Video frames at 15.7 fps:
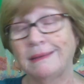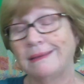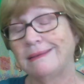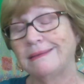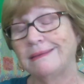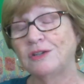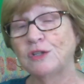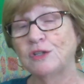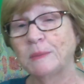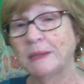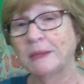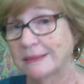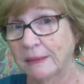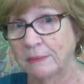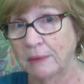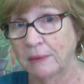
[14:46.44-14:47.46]
Just
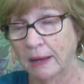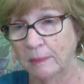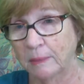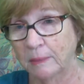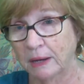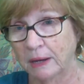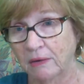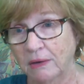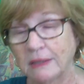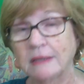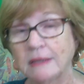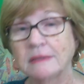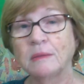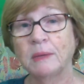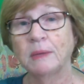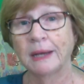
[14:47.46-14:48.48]
because I'm not a parent
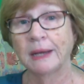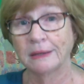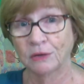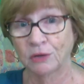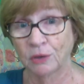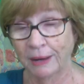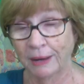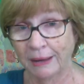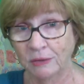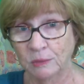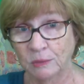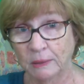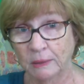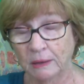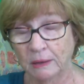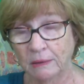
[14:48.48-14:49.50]
doesn't mean I don't know how to
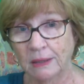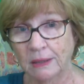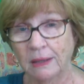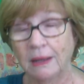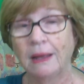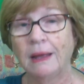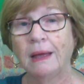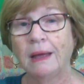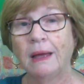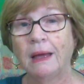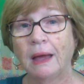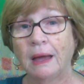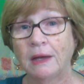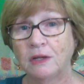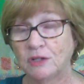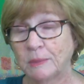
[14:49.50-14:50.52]
parent.
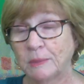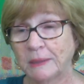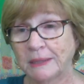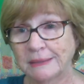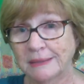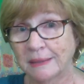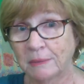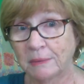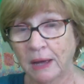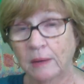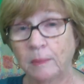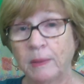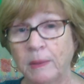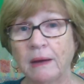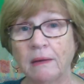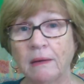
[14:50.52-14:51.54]
And just because I'm not a
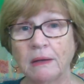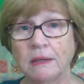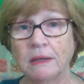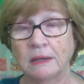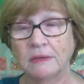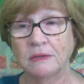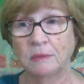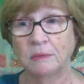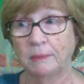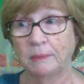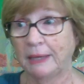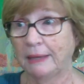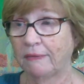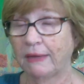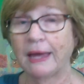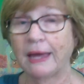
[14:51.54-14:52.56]
parent doesn't
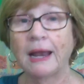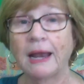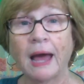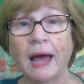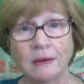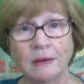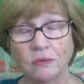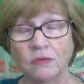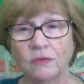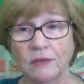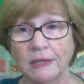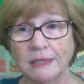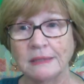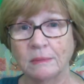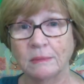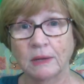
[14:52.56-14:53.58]
mean that I don't see
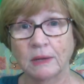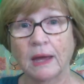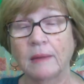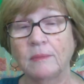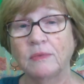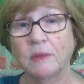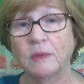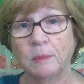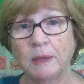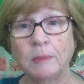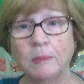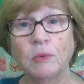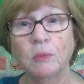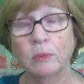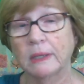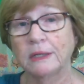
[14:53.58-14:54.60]
sometimes that
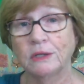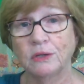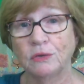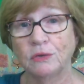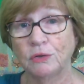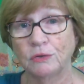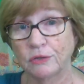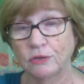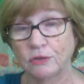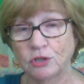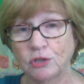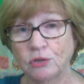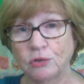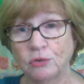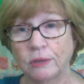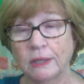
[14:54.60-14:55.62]
people really do use their
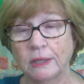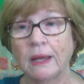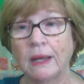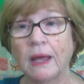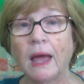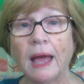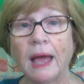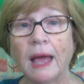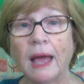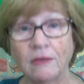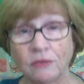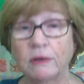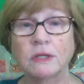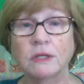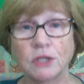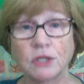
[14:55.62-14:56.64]
children as
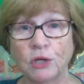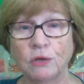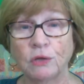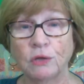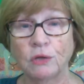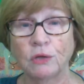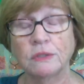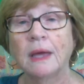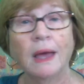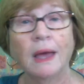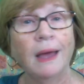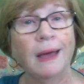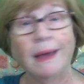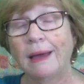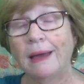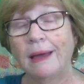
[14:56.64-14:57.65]
their excuse.
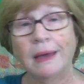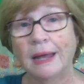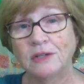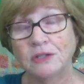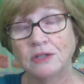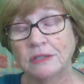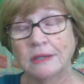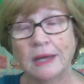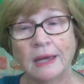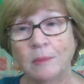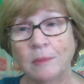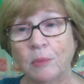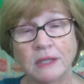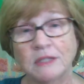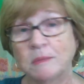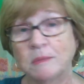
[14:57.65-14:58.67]
And
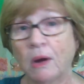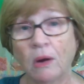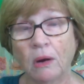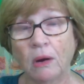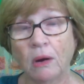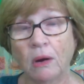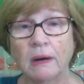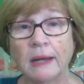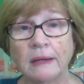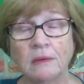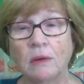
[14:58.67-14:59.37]
it breaks my heart.